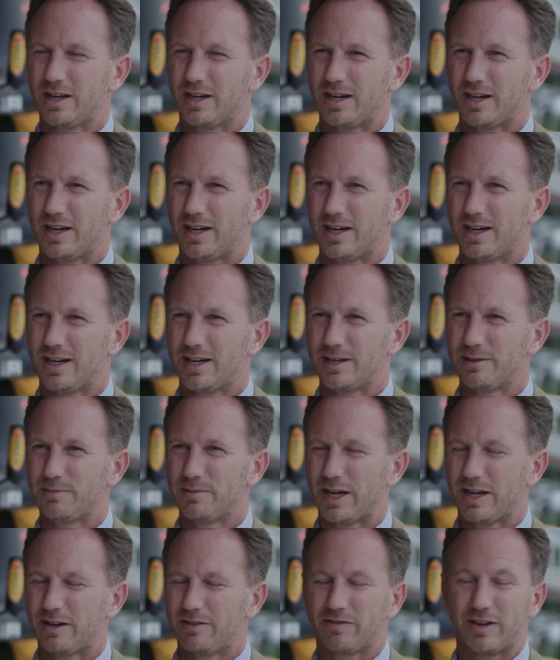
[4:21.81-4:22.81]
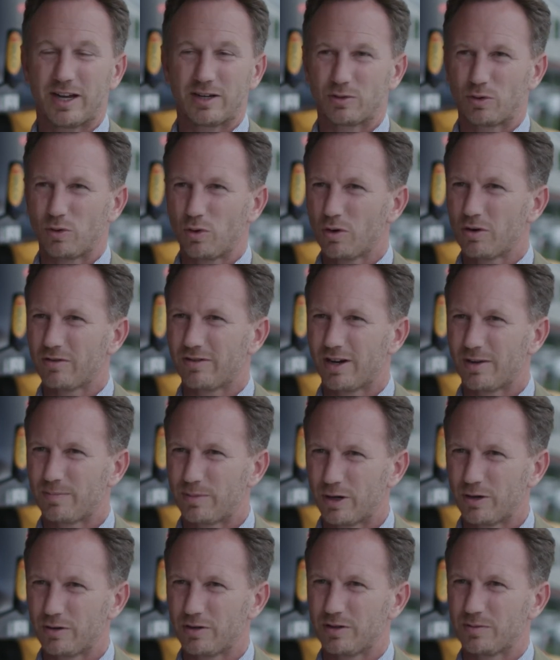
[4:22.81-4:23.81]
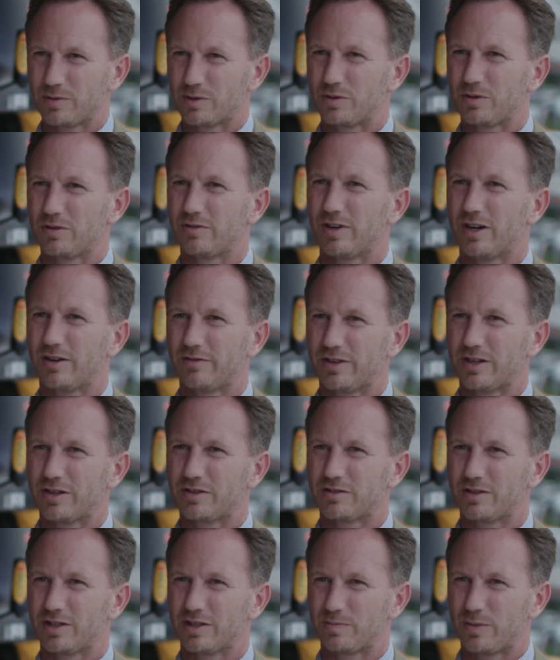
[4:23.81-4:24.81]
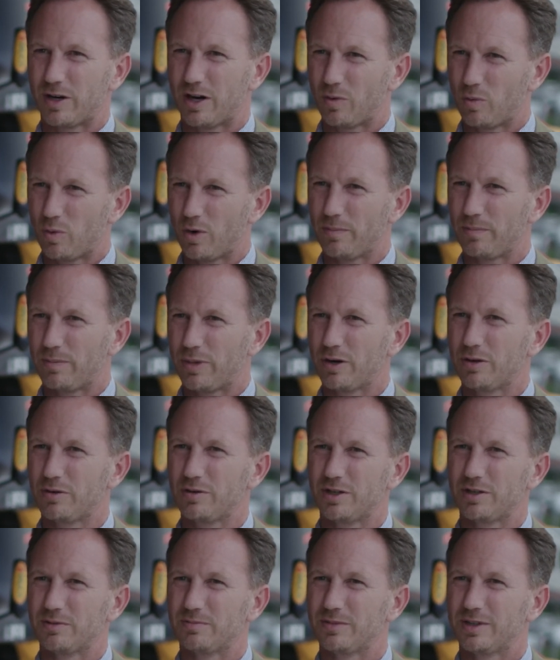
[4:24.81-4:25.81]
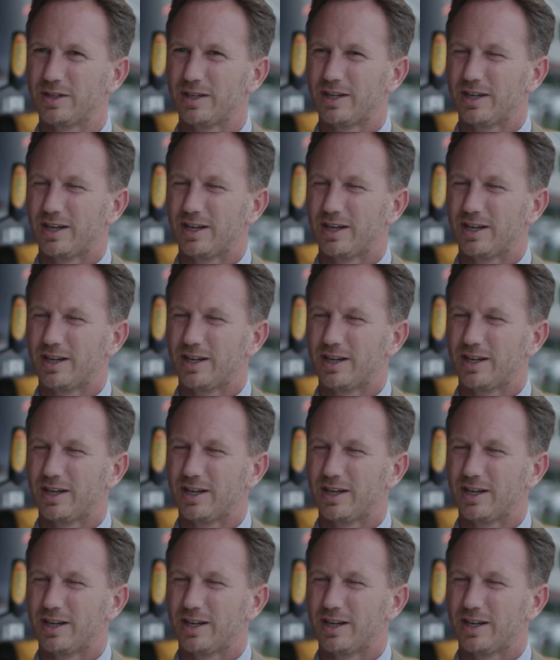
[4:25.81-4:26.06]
And in fact, all of our podiums, all of our victories, bar one podium,